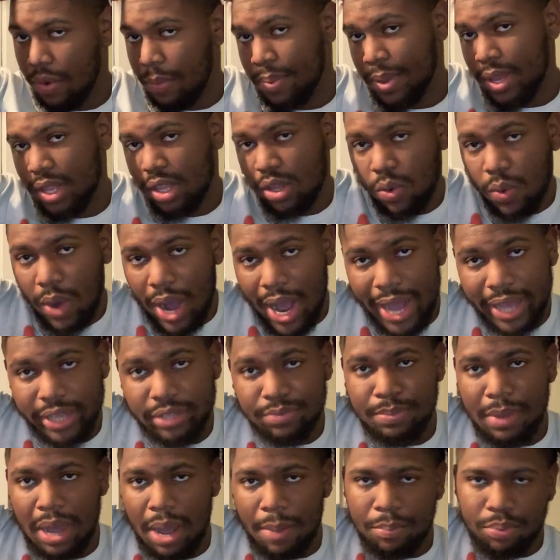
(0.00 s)
for
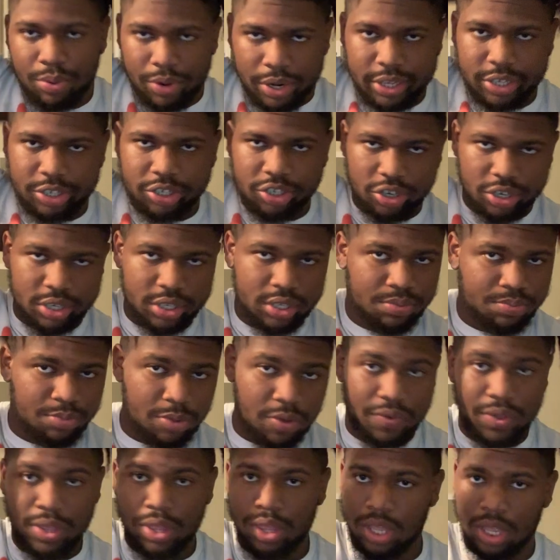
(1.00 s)
Pennywise, but I'm pretty sure this
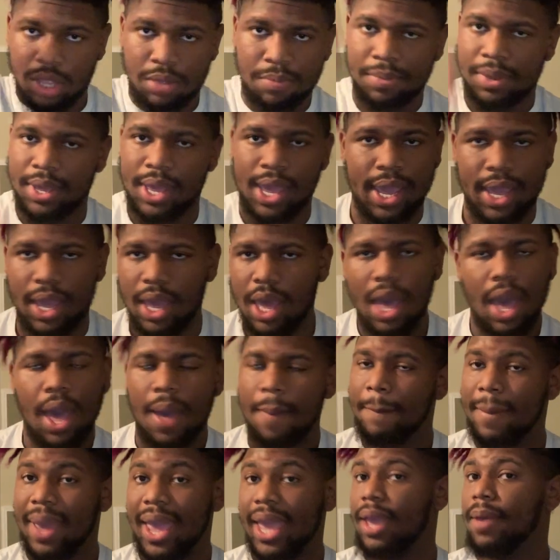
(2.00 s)
movie is gonna make
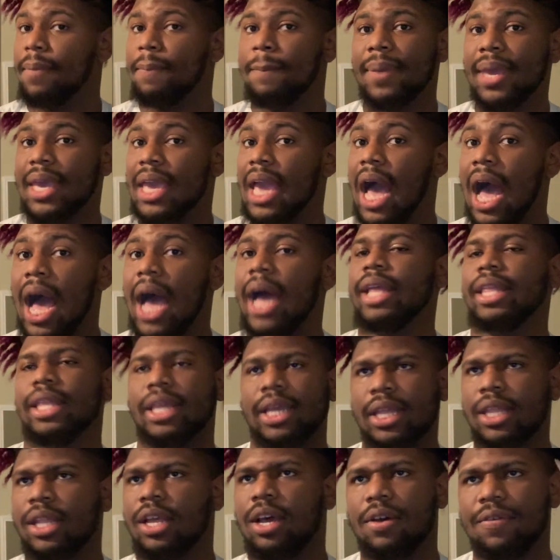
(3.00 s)
make
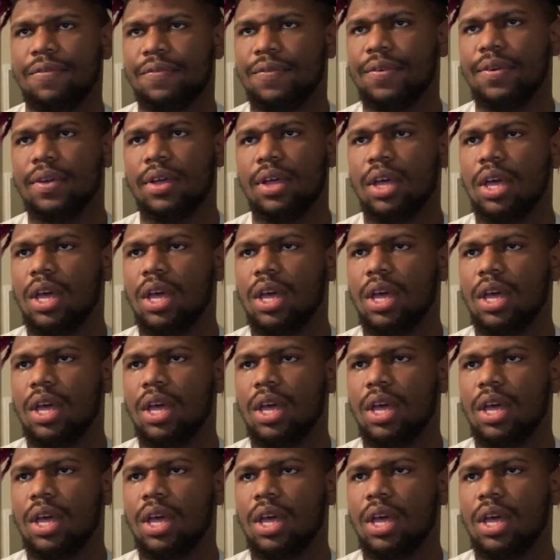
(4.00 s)
beyond enough.